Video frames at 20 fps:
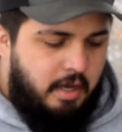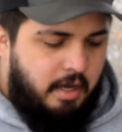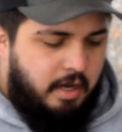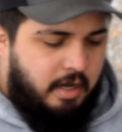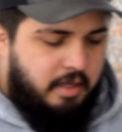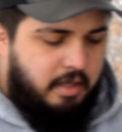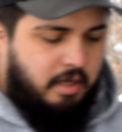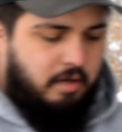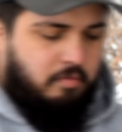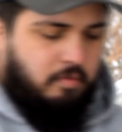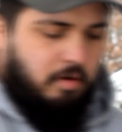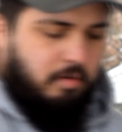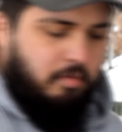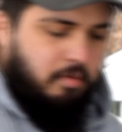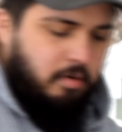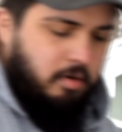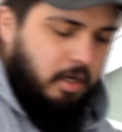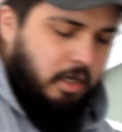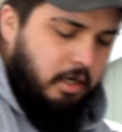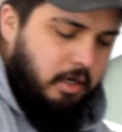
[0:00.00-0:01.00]
And then what
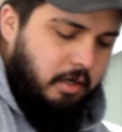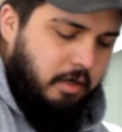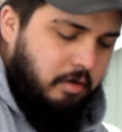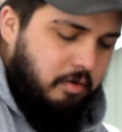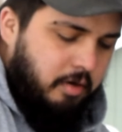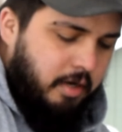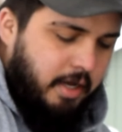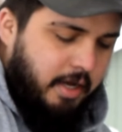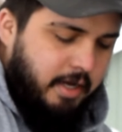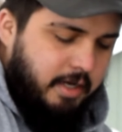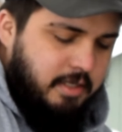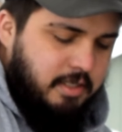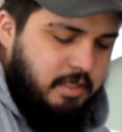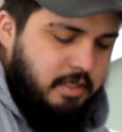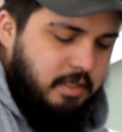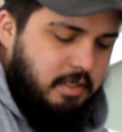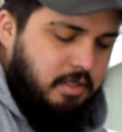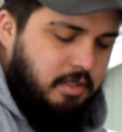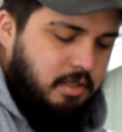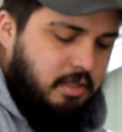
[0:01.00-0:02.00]
we're going to do next
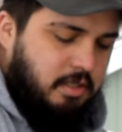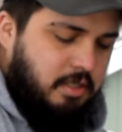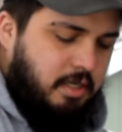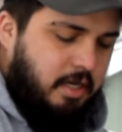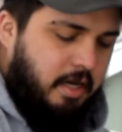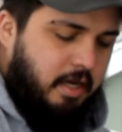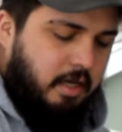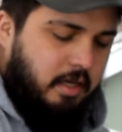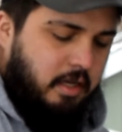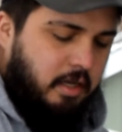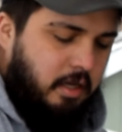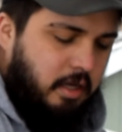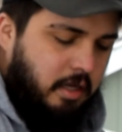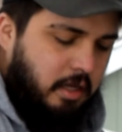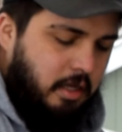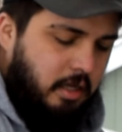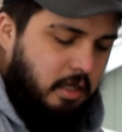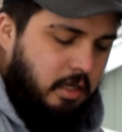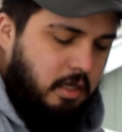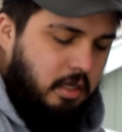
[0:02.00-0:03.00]
is just take
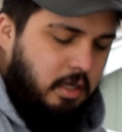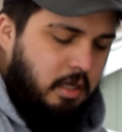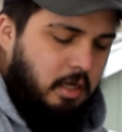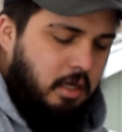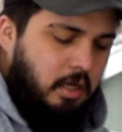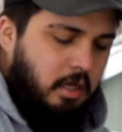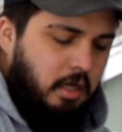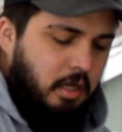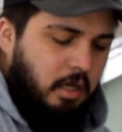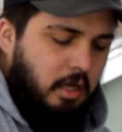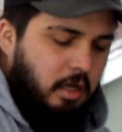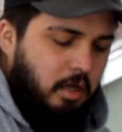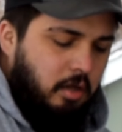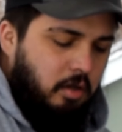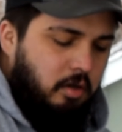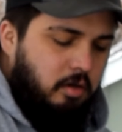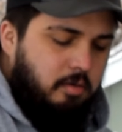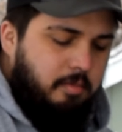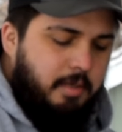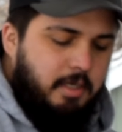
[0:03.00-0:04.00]
a
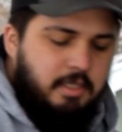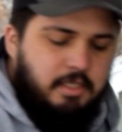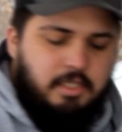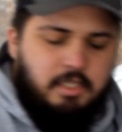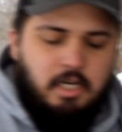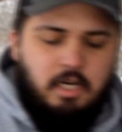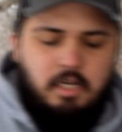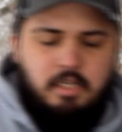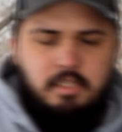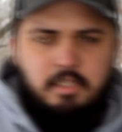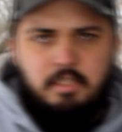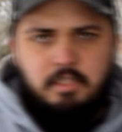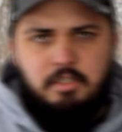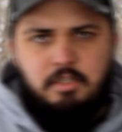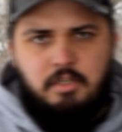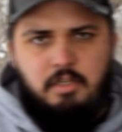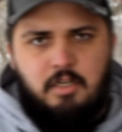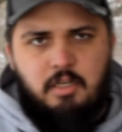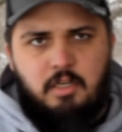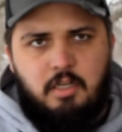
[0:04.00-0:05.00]
little bit of sausage,
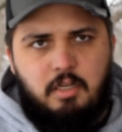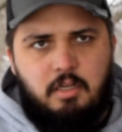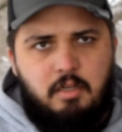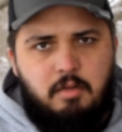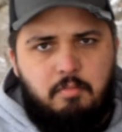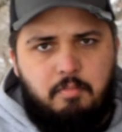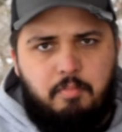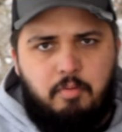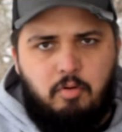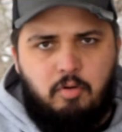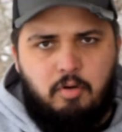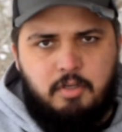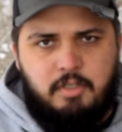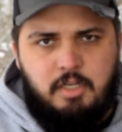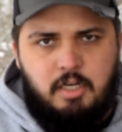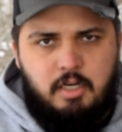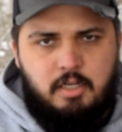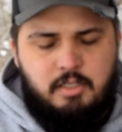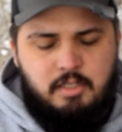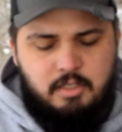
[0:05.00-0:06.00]
pork
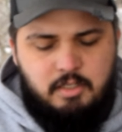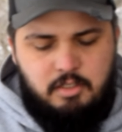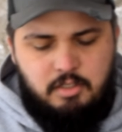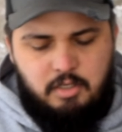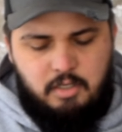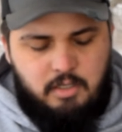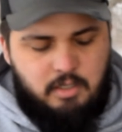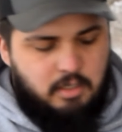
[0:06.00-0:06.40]
sausage.